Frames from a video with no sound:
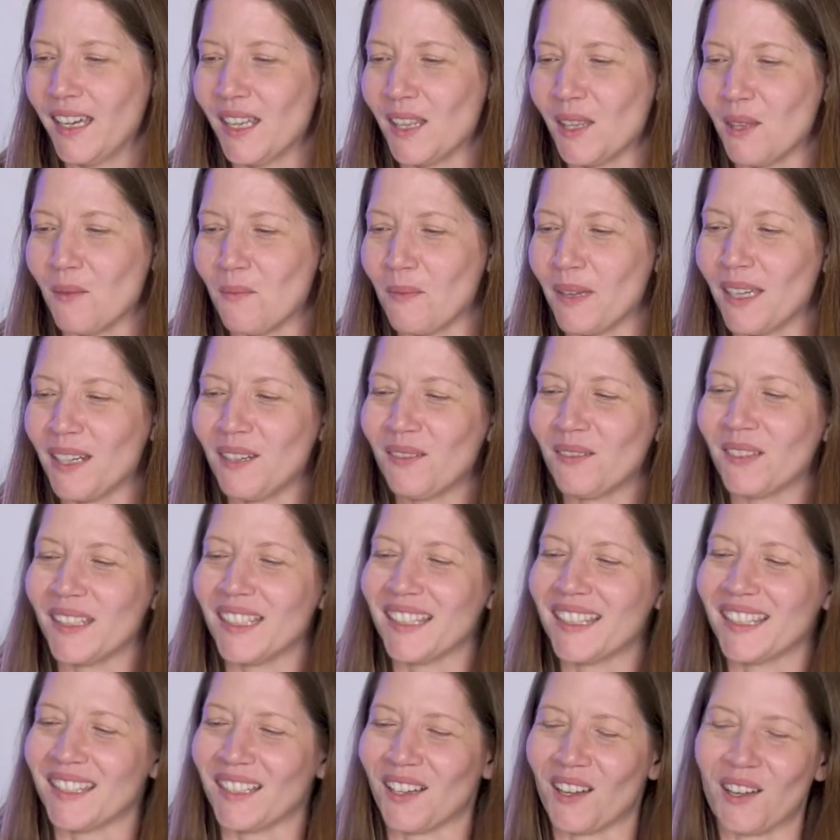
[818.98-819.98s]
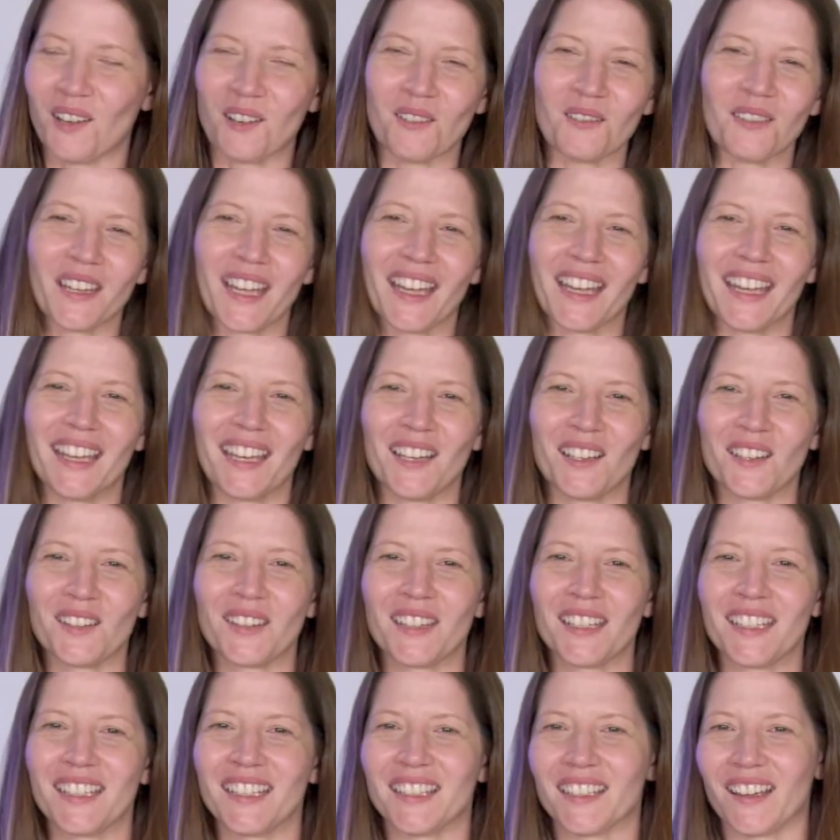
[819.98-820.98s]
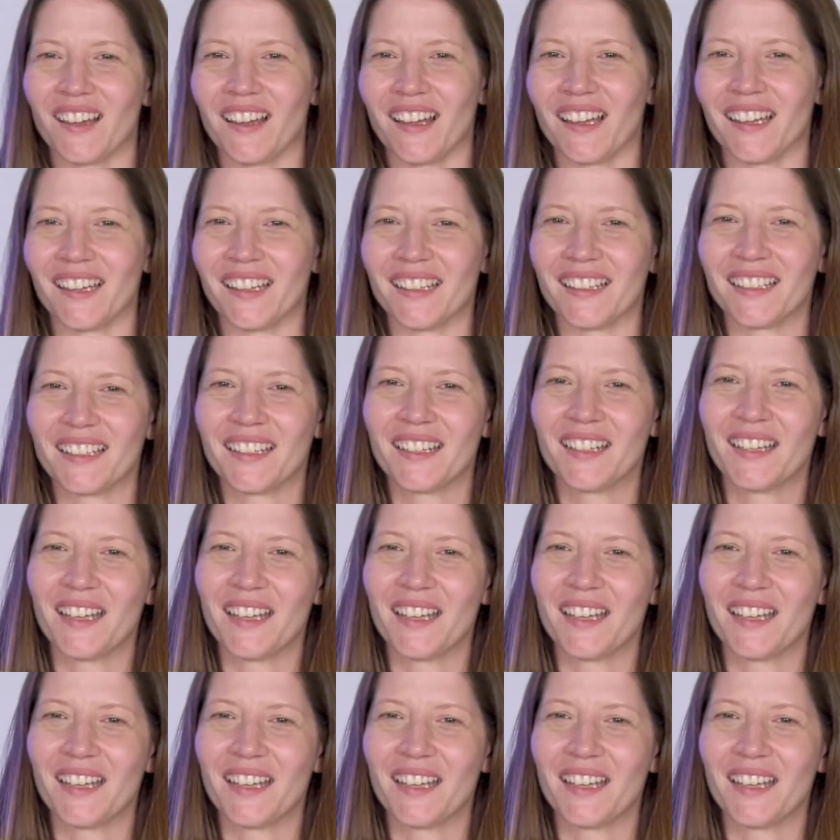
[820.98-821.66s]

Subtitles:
The benefits of a healthy diet.